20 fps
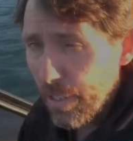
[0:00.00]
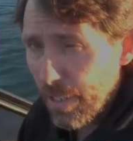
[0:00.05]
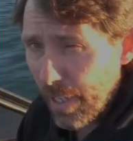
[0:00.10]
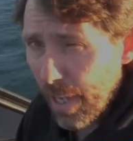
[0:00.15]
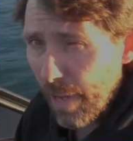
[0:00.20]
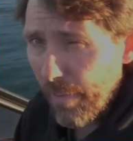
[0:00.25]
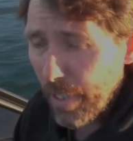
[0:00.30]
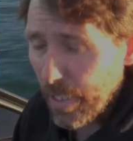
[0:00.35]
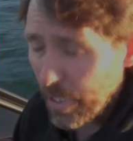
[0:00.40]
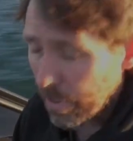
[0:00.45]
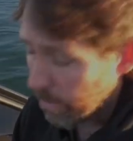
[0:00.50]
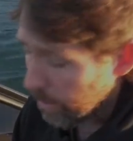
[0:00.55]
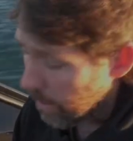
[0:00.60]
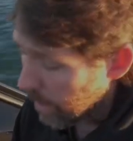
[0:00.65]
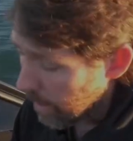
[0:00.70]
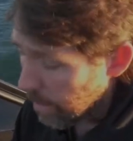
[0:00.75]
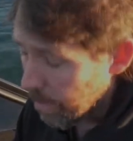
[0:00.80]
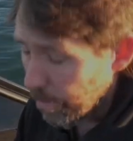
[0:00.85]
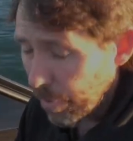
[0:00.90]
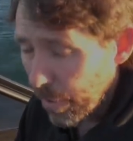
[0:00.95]
got to say I'm actually
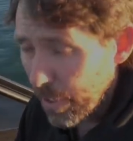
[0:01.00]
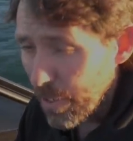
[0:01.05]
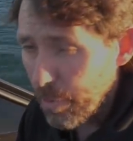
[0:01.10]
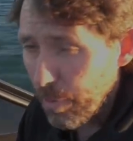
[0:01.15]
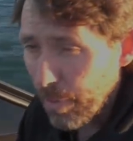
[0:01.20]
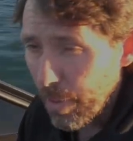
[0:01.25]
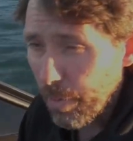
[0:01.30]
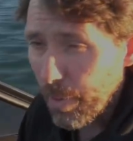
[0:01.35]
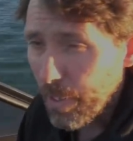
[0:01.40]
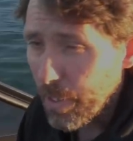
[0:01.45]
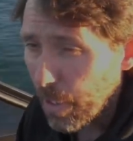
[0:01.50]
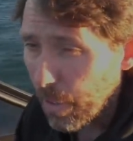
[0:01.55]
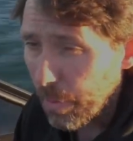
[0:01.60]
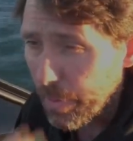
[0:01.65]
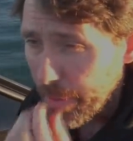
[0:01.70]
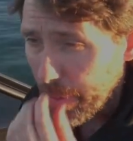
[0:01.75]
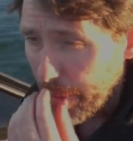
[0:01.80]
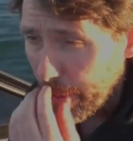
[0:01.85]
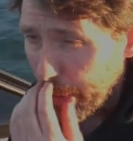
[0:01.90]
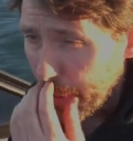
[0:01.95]
really impressed with the
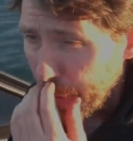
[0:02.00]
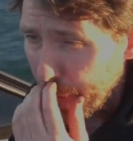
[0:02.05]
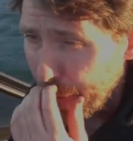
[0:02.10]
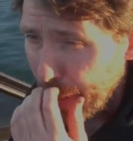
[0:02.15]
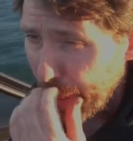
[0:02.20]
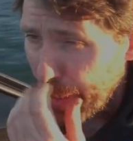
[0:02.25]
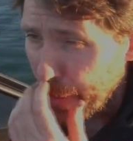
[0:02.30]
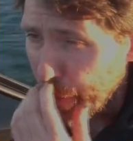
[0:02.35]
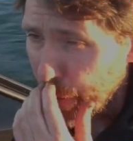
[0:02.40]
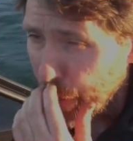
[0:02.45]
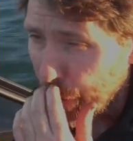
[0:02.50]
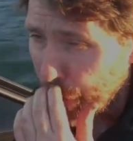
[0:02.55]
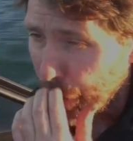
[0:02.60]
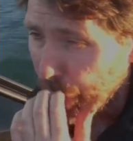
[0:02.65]
results of this. That